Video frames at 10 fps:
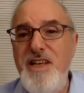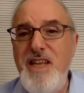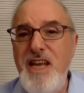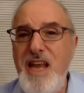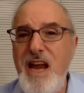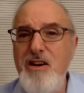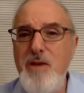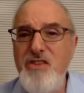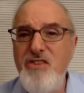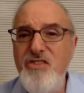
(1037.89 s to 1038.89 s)
They cared
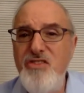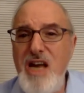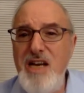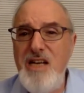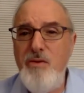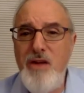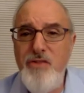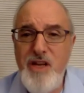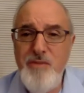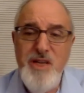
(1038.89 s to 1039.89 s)
about the society
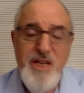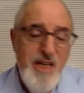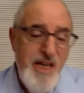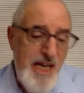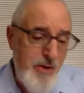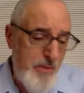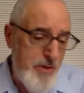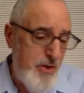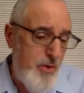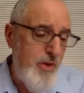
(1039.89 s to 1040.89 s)
around them, and they were able
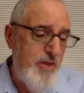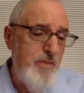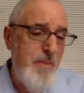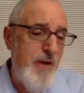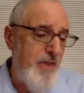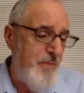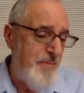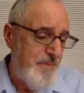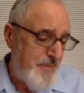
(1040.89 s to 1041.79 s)
to do things about them.